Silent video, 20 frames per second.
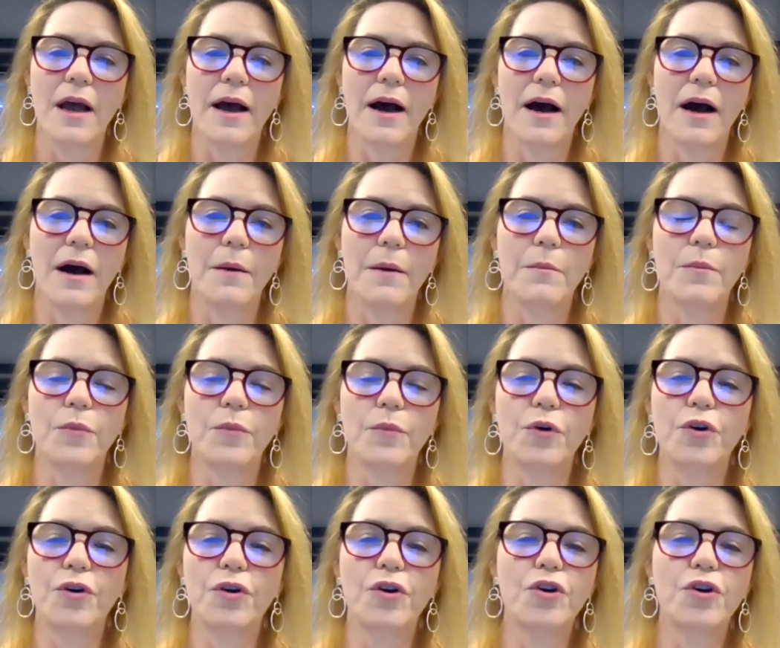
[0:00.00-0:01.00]
um,
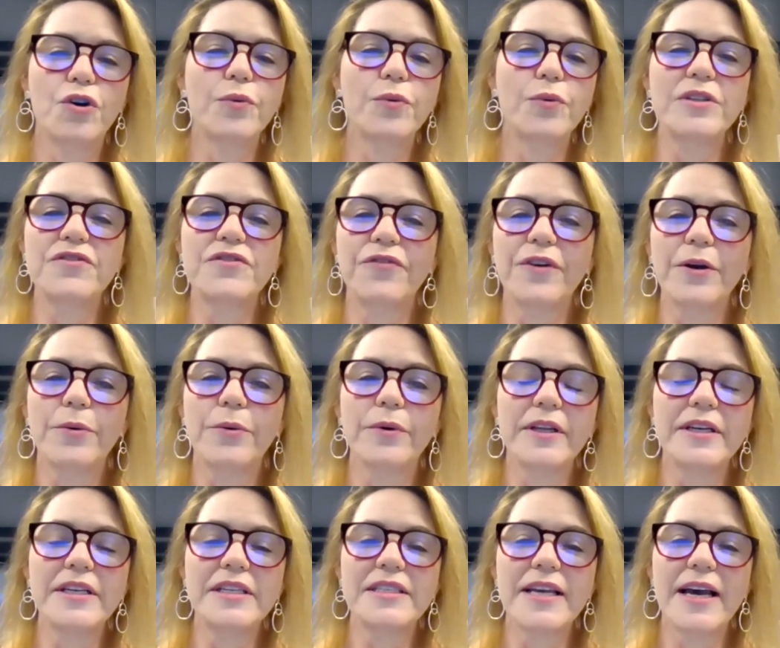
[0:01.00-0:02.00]
good ones
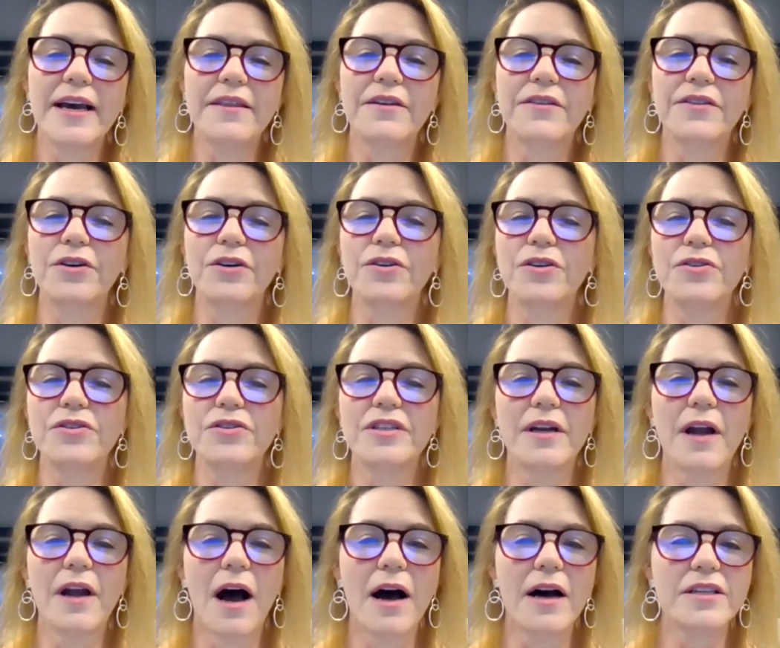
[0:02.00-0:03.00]
frequently say that they're used in
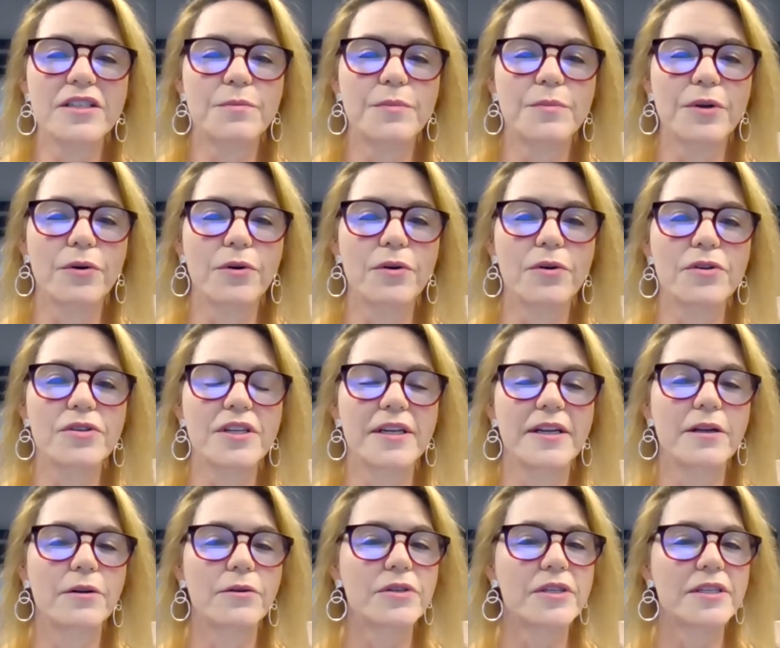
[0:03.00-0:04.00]
hospitals and
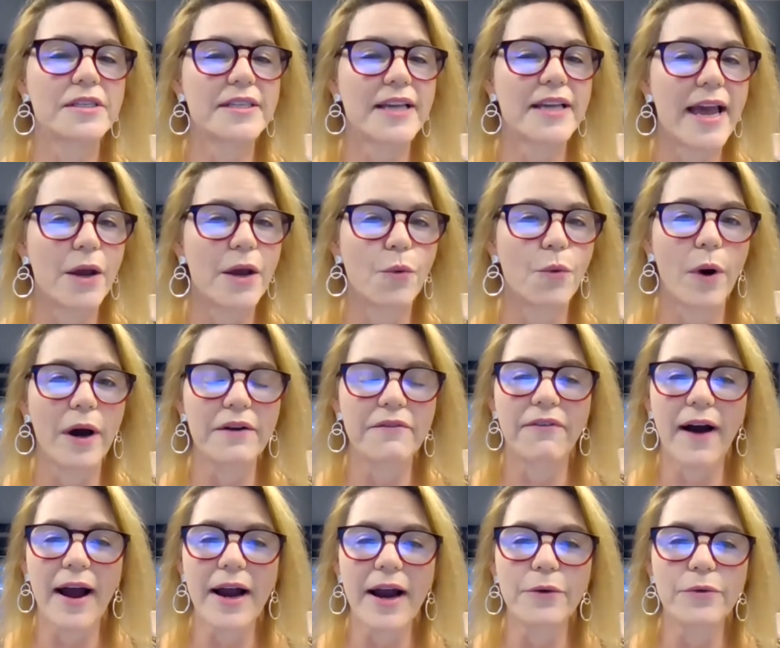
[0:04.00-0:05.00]
it'll say what
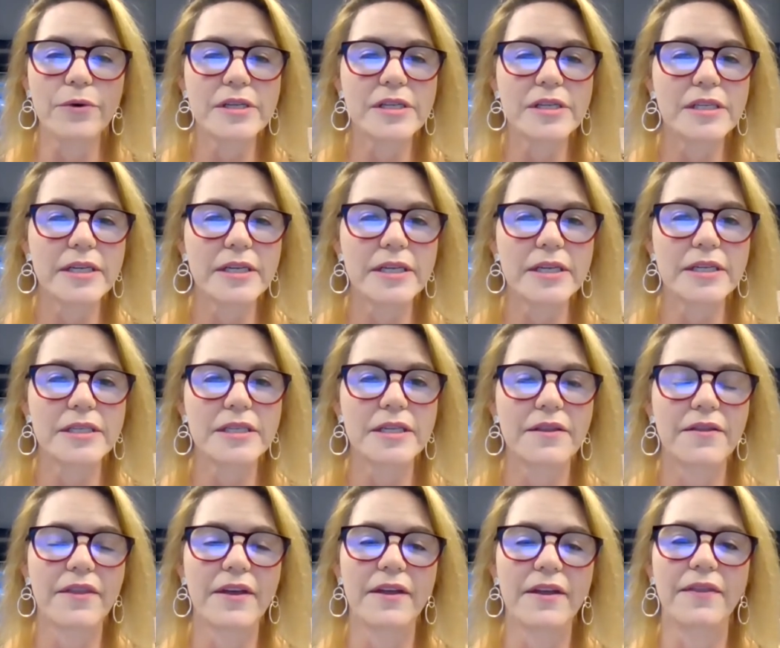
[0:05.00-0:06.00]
viruses
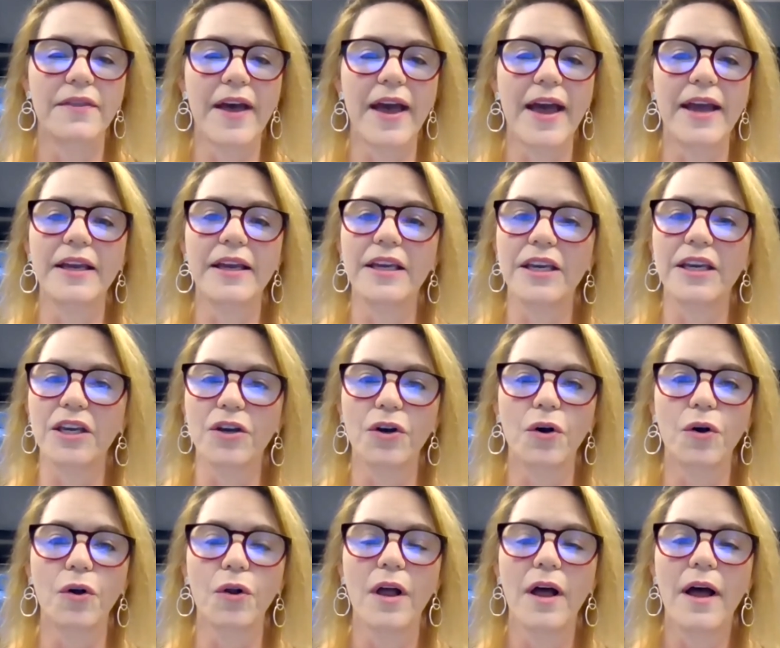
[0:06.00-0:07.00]
that they
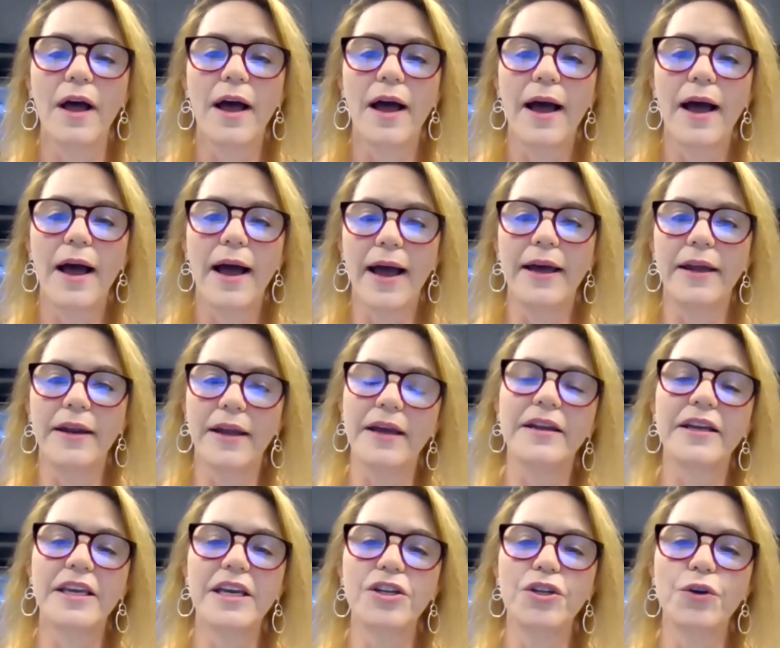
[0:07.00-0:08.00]
kill and, and
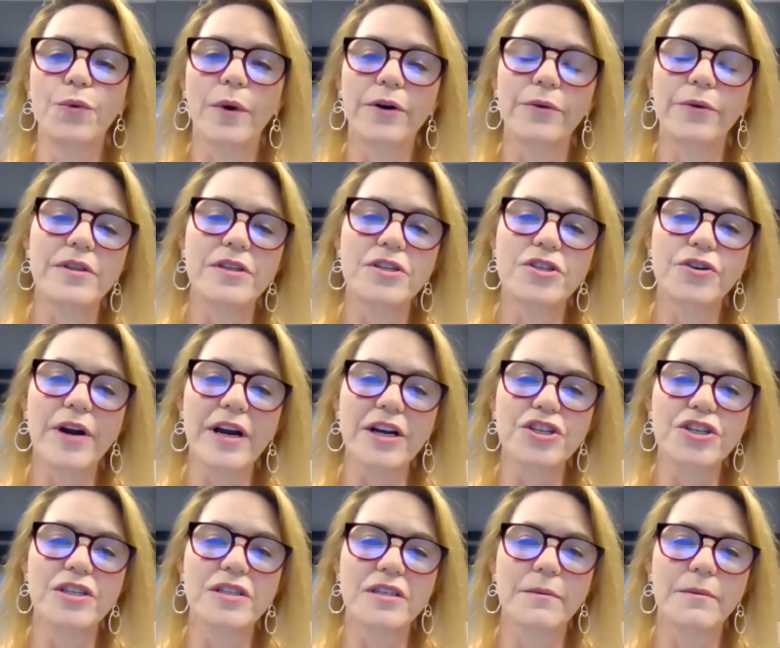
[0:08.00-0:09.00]
again, you want to read the
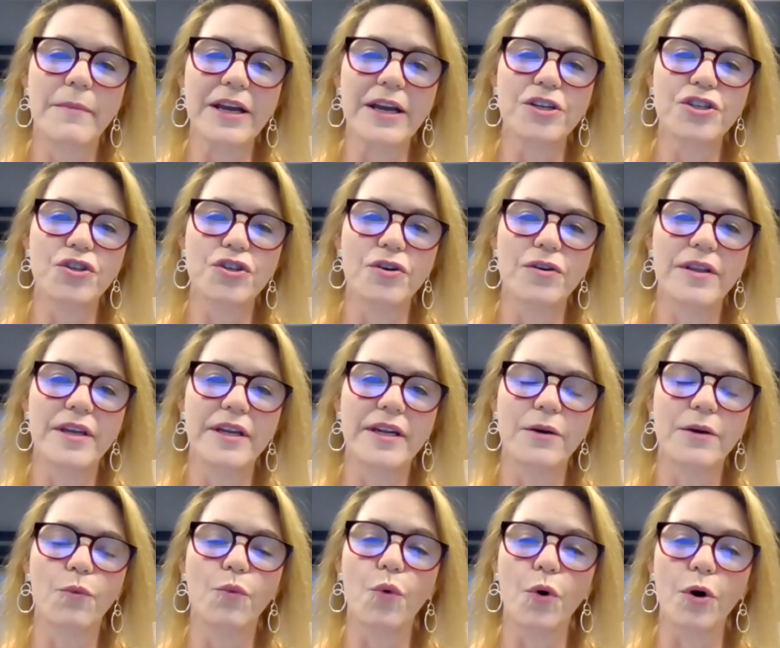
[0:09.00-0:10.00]
directions and make sure that
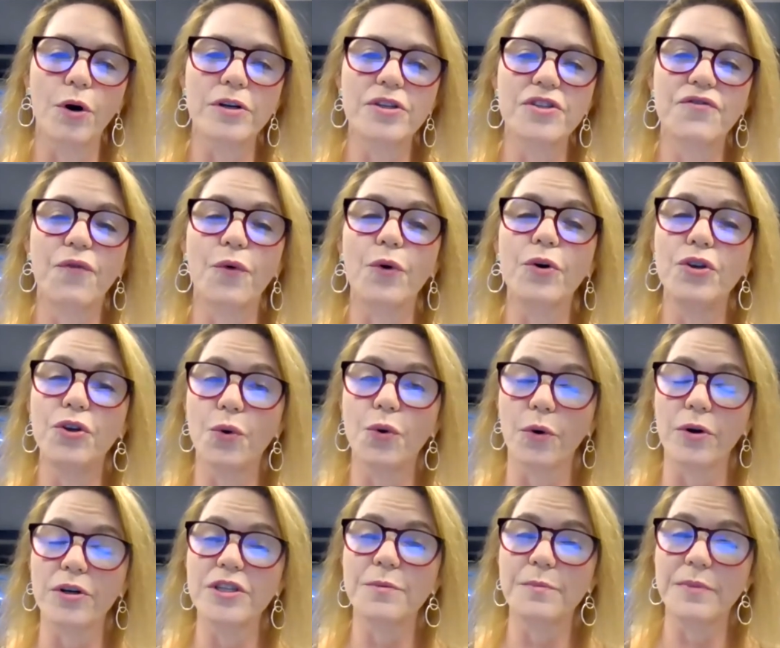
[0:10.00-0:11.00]
it works for
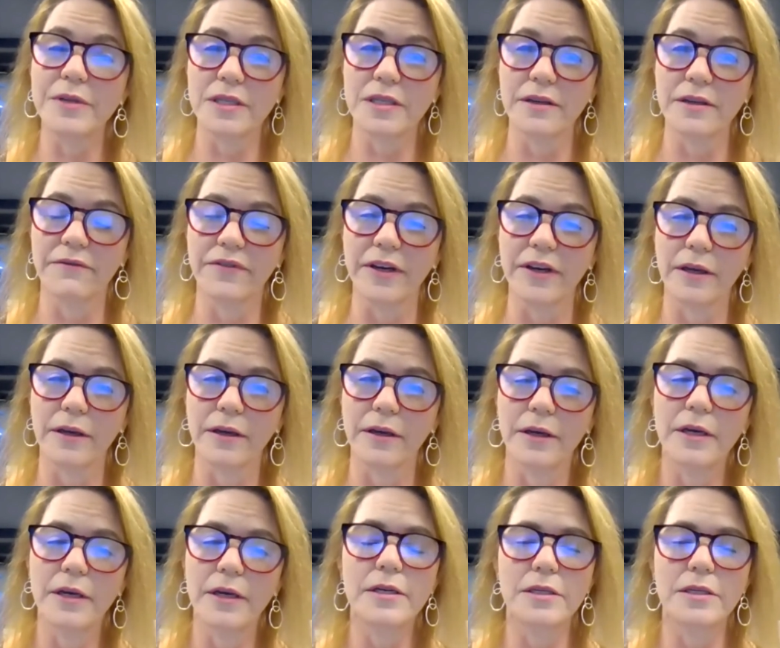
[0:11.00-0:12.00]
your specific
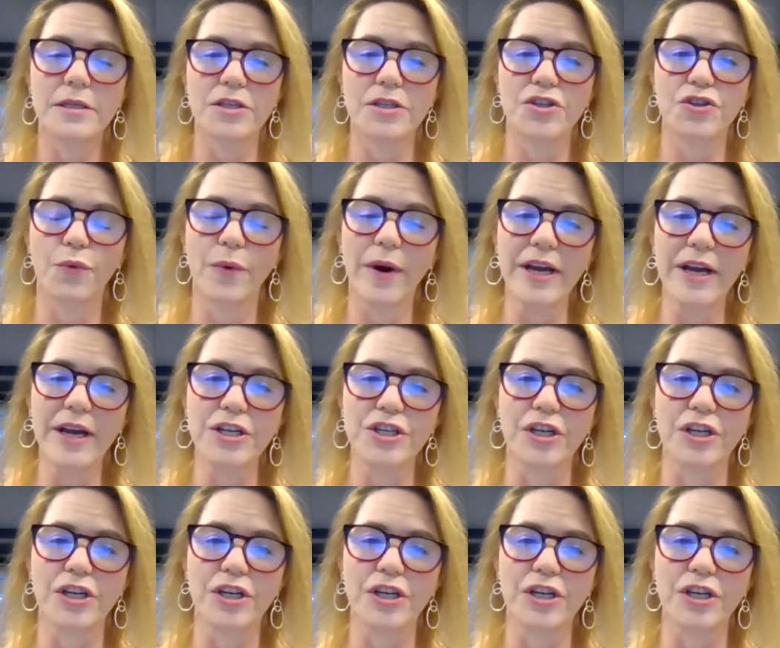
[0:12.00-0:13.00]
situation.